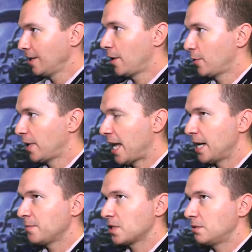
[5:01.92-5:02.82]
other
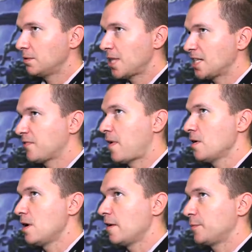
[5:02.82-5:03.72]
games, and that's fair
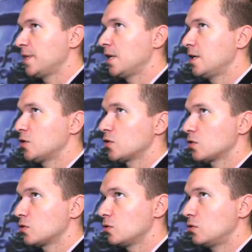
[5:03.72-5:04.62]
enough,
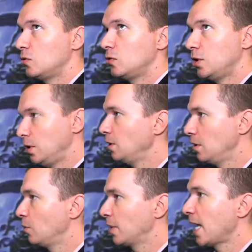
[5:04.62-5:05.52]
because when a